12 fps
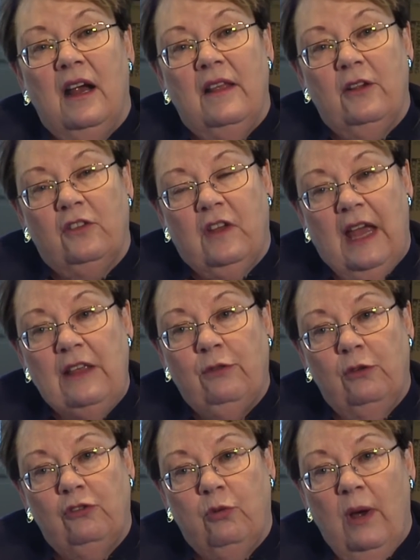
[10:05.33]
There's K
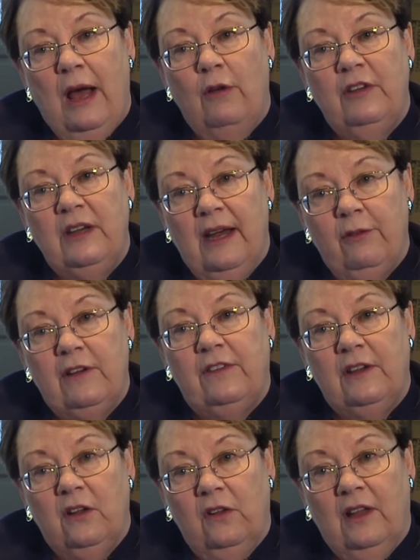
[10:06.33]
through 12 in every
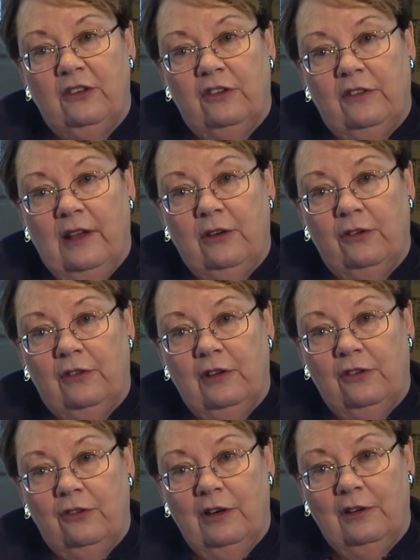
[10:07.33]
single legislator's
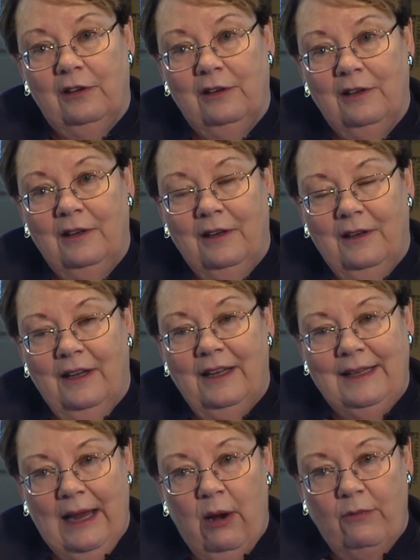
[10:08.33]
district.
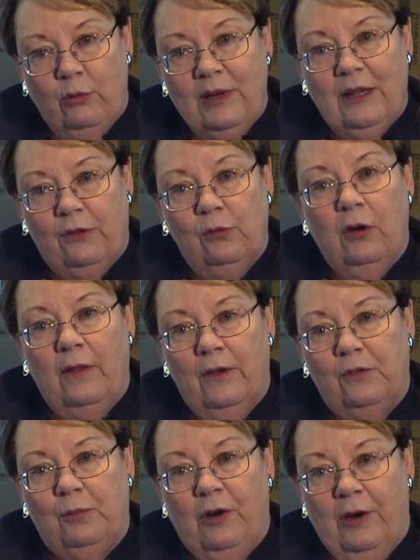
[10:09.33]
And now after we get through all
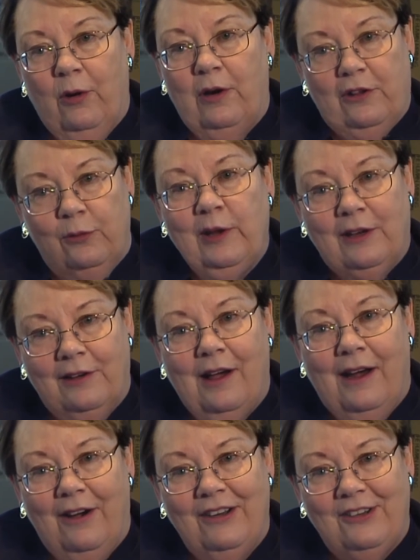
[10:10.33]
those priorities, we get to
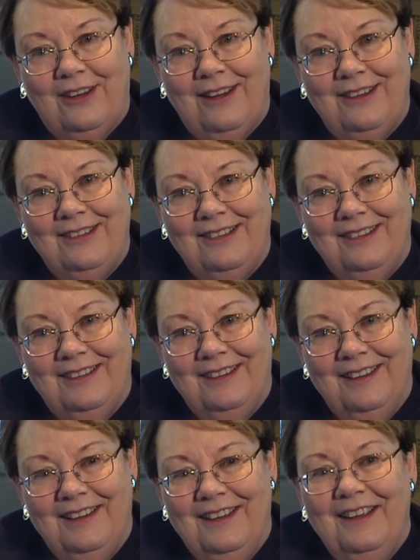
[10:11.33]
higher education.
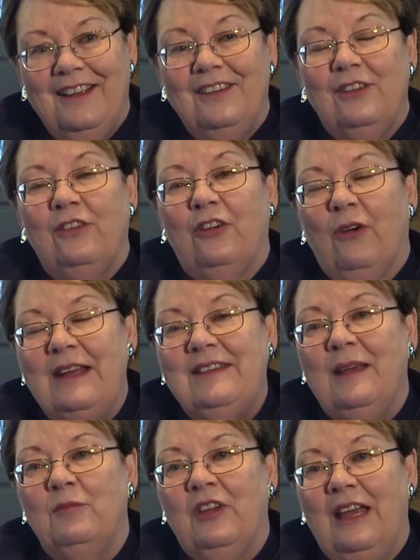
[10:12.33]
So there's a great
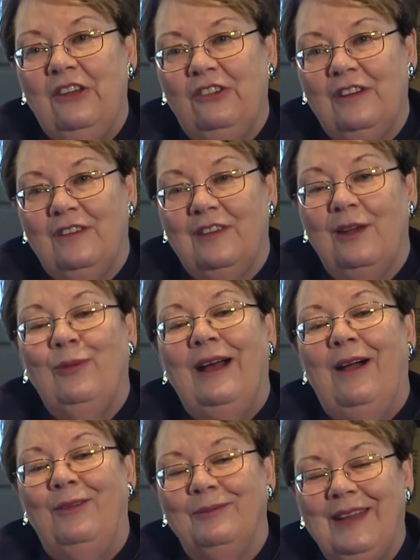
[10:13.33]
temptation to say,
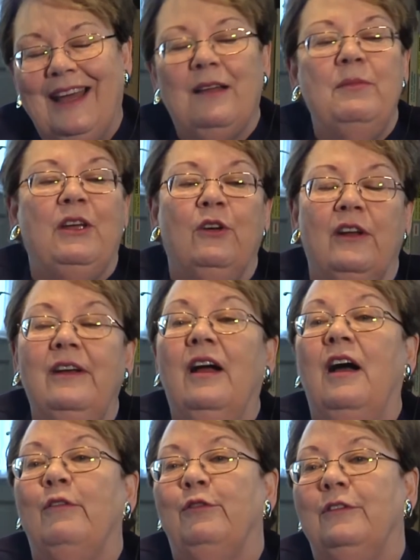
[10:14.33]
well, that can be good
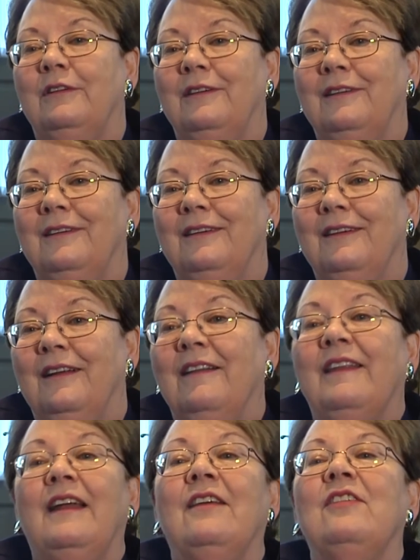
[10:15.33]
enough.
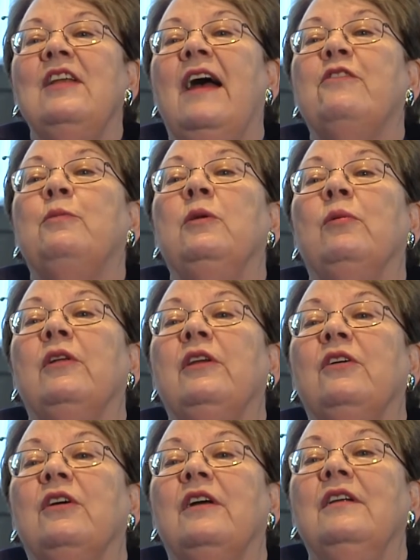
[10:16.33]
That doesn't have to be really
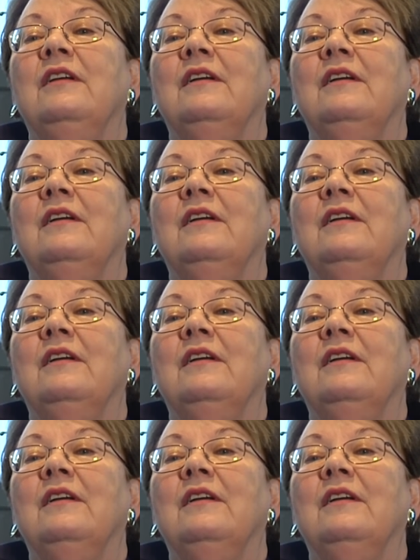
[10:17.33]
good.